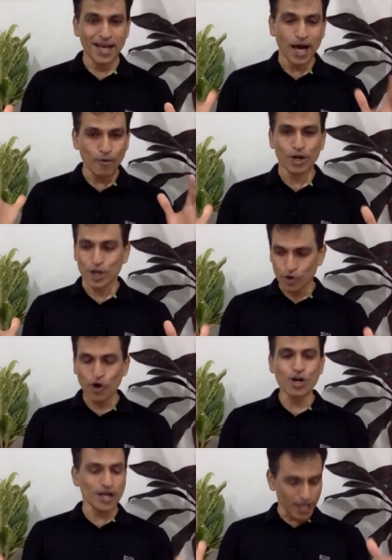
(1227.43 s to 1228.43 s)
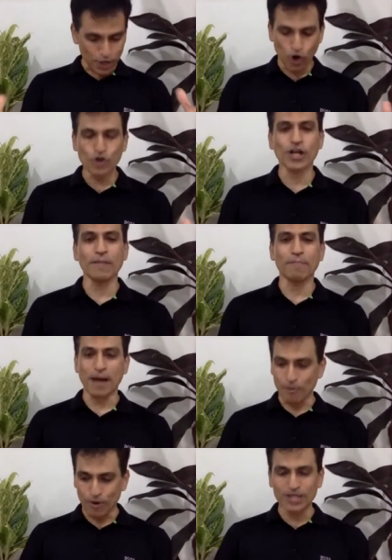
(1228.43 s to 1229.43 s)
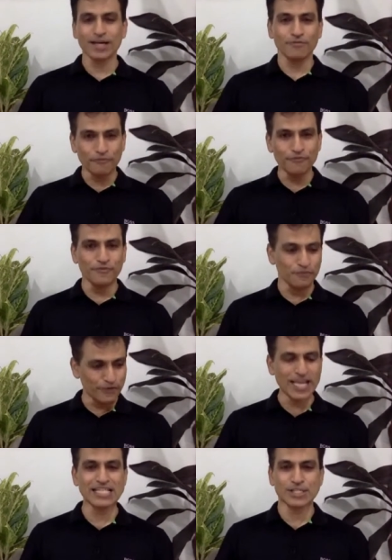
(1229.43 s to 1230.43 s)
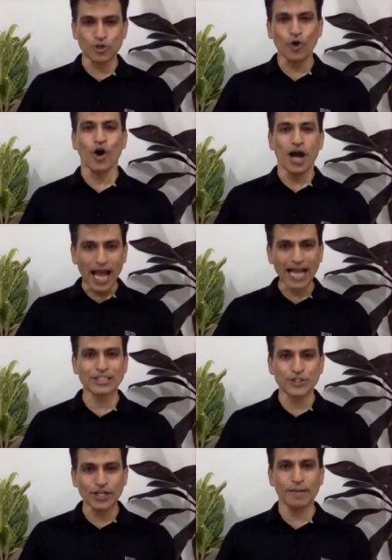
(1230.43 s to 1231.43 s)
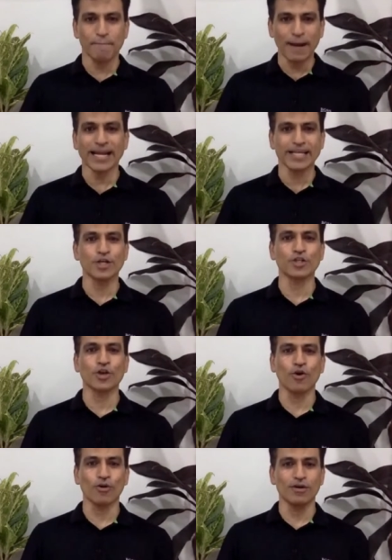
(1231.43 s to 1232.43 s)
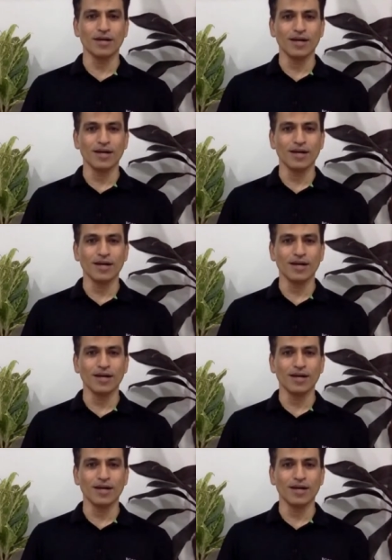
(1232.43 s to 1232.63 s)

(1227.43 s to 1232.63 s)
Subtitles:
I want a road grip. I want the wheels to actually bite into the road